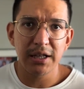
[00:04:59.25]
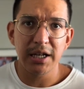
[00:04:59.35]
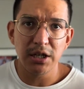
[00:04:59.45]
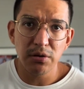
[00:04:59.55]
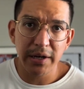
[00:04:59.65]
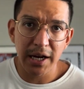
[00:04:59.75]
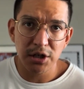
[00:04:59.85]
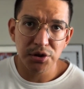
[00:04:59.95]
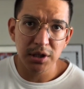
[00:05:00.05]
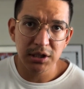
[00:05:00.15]
that you can't
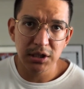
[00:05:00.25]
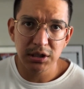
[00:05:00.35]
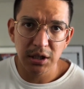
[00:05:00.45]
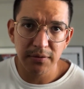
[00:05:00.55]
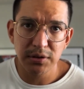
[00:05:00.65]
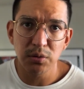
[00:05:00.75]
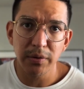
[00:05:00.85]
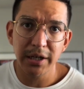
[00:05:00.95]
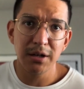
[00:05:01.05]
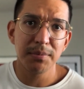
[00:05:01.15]
trust yourself to
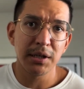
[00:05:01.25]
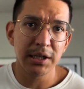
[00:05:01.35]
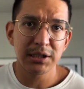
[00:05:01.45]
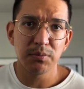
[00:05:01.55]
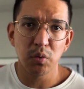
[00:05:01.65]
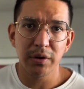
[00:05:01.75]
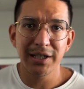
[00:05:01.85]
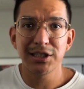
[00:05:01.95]
wake up the next morning,